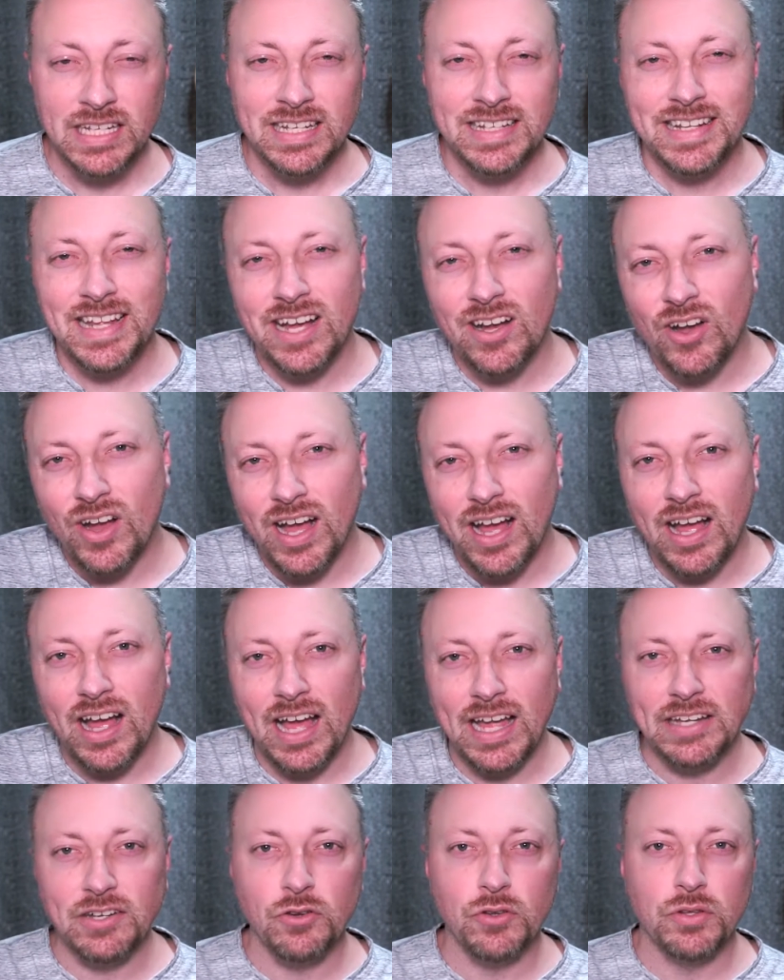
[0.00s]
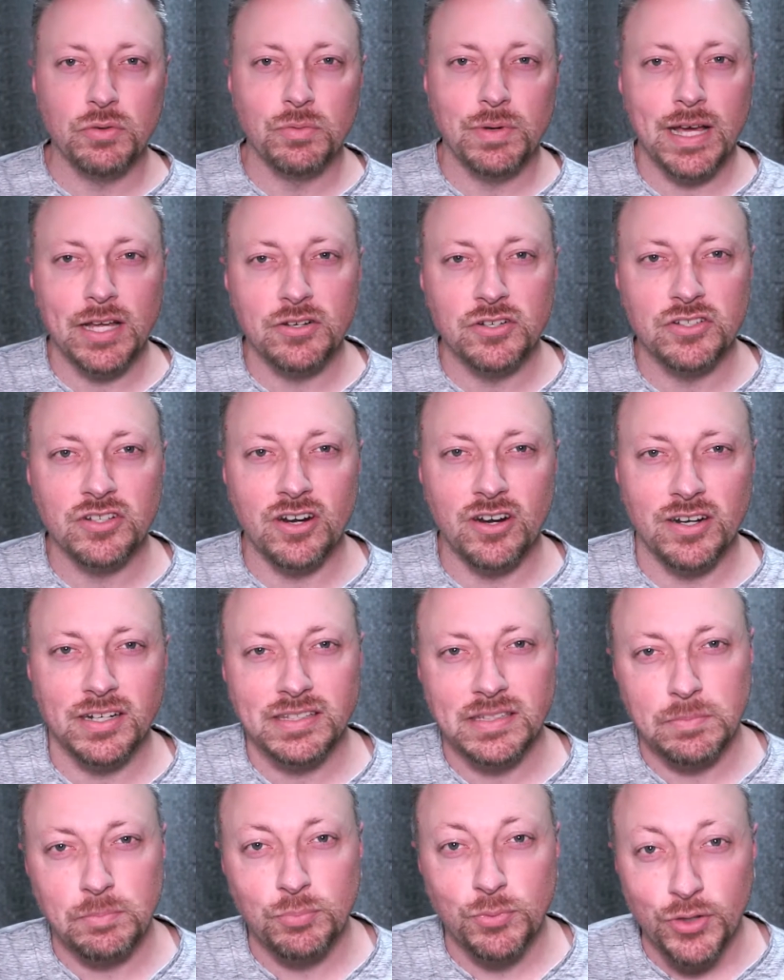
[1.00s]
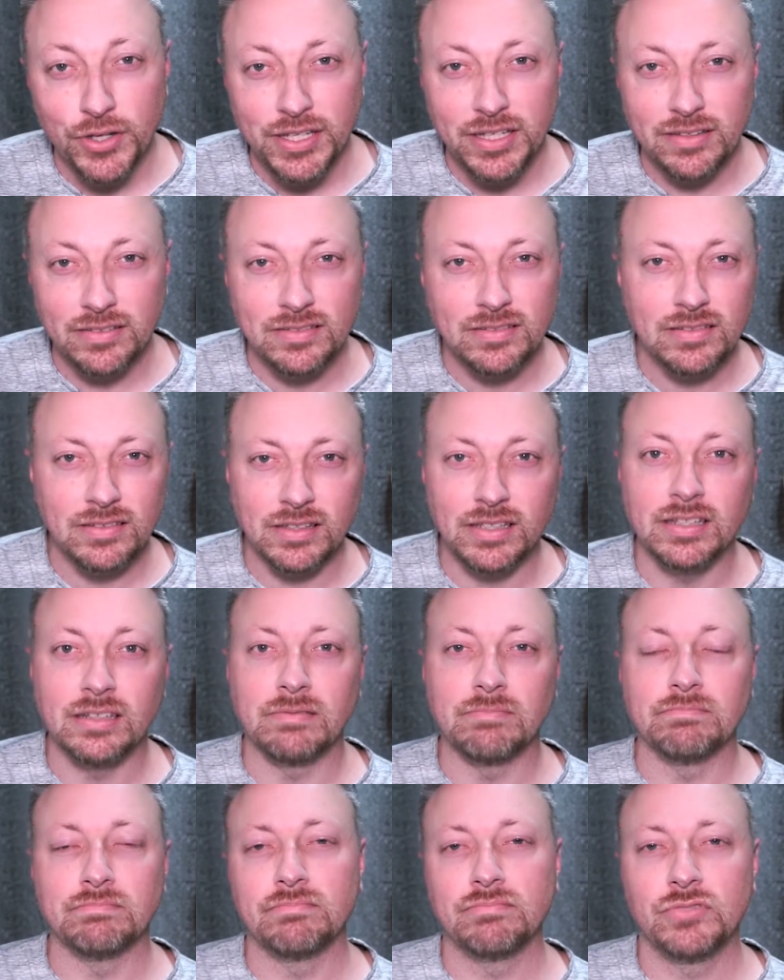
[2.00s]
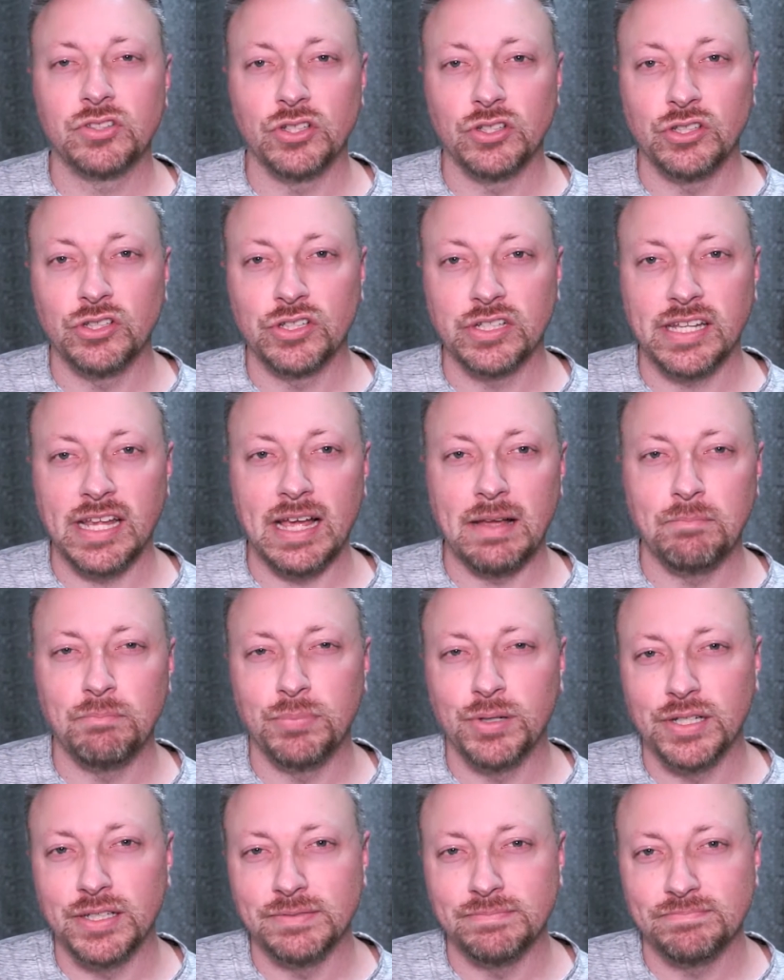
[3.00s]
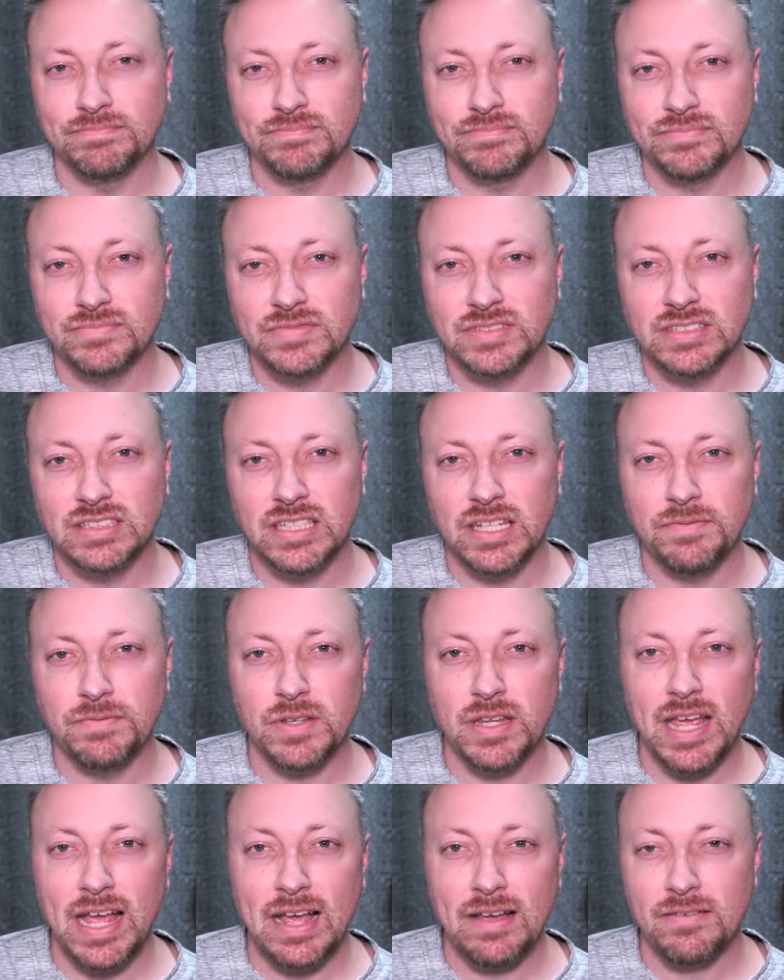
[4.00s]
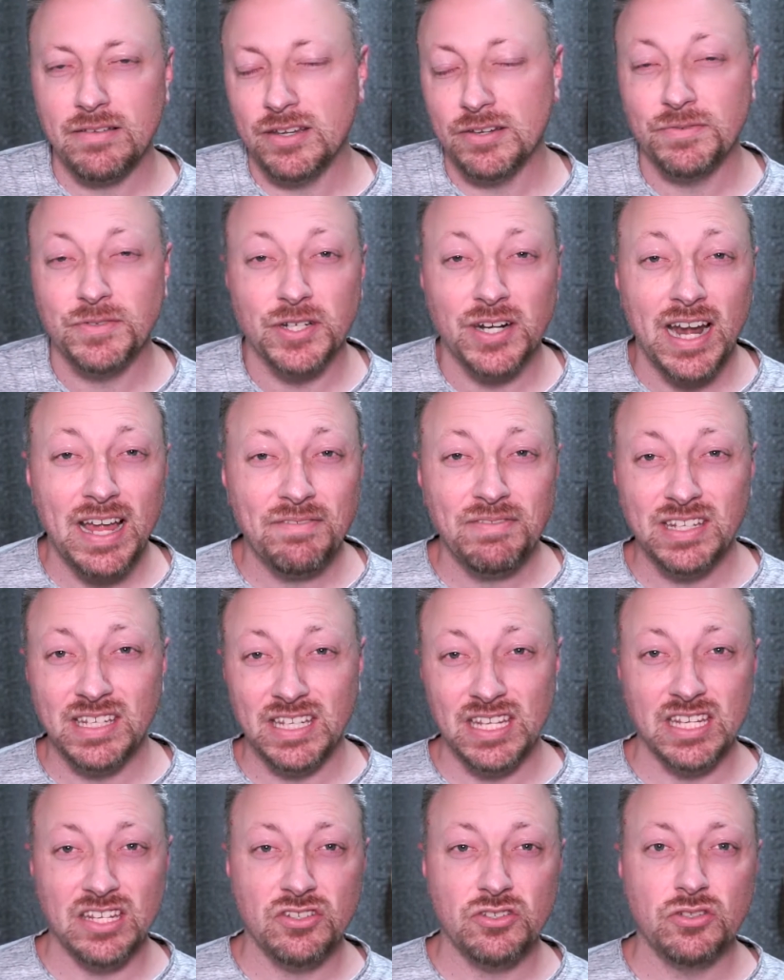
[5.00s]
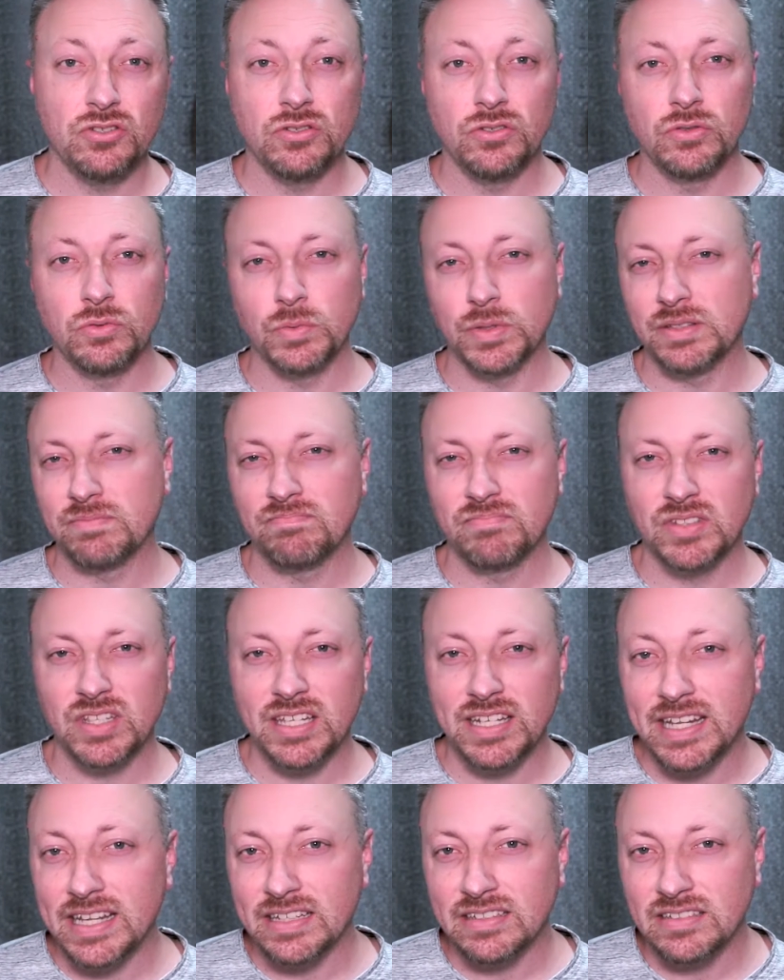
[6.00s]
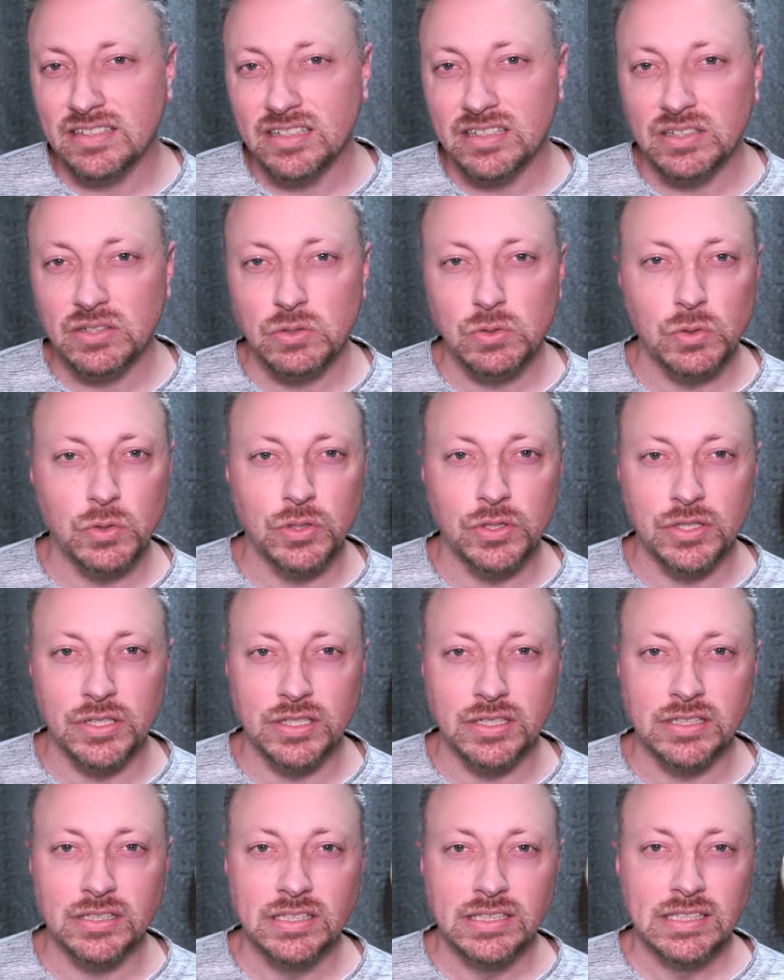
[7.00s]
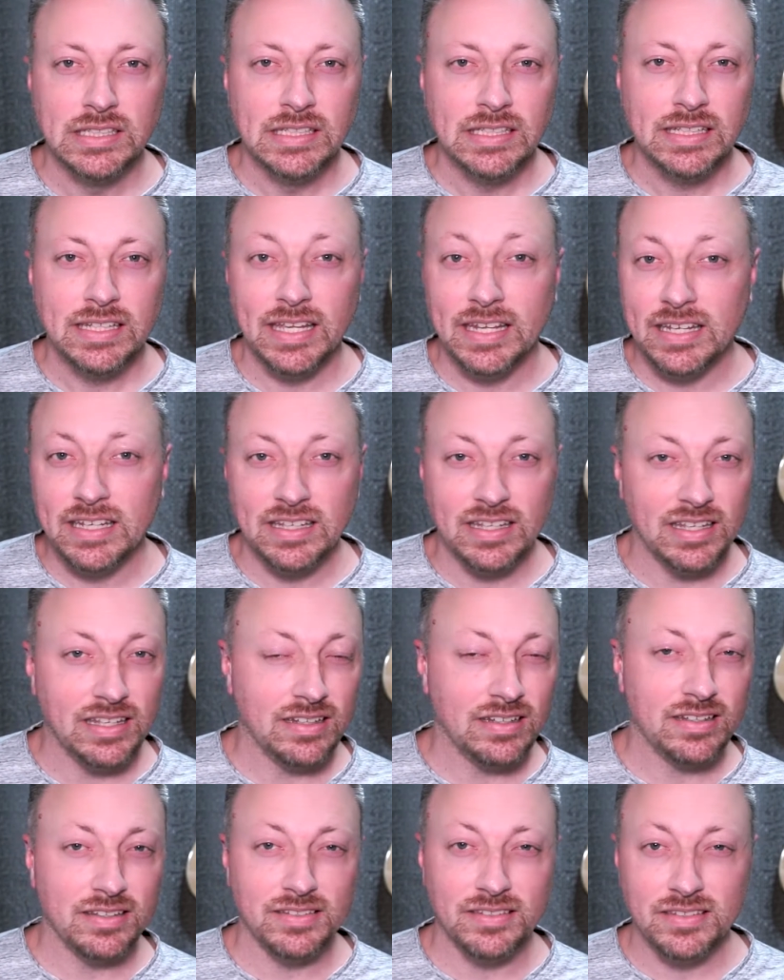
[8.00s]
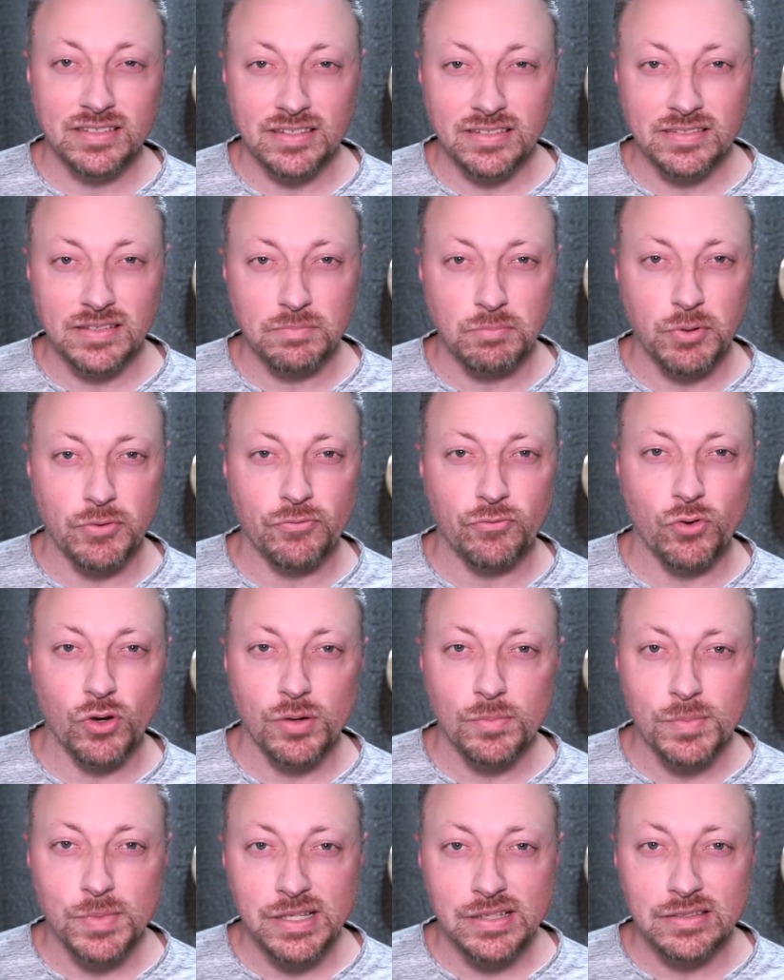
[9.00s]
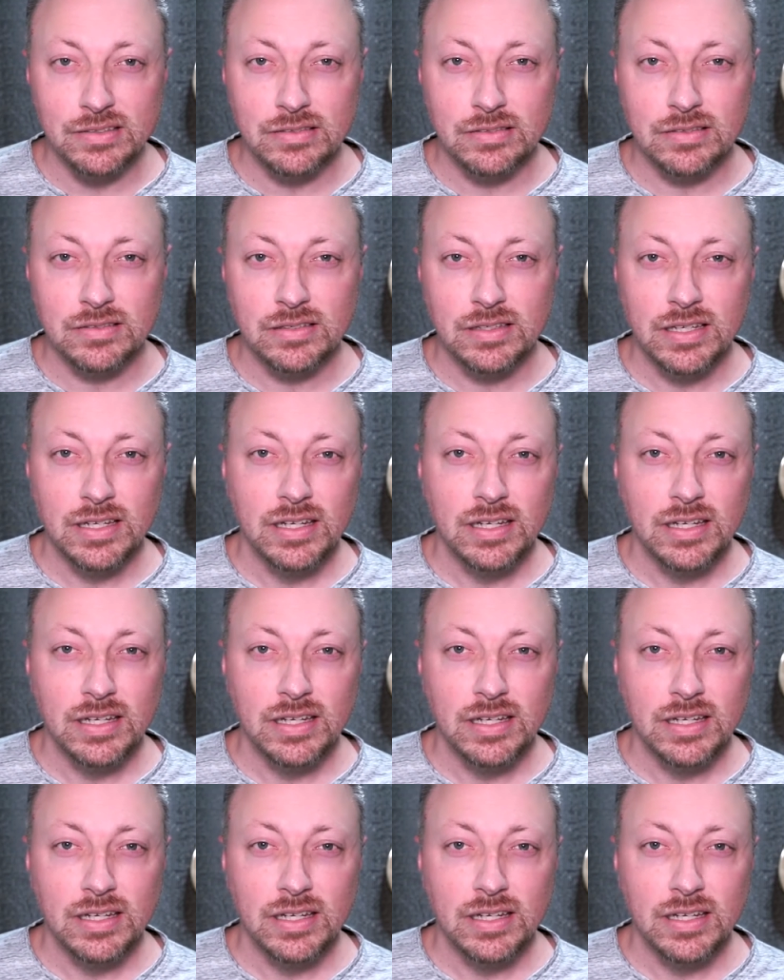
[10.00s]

Now, I know the routers aren't the prettiest thing to look at, but if you're having issues with connecting or getting inconsistent performance,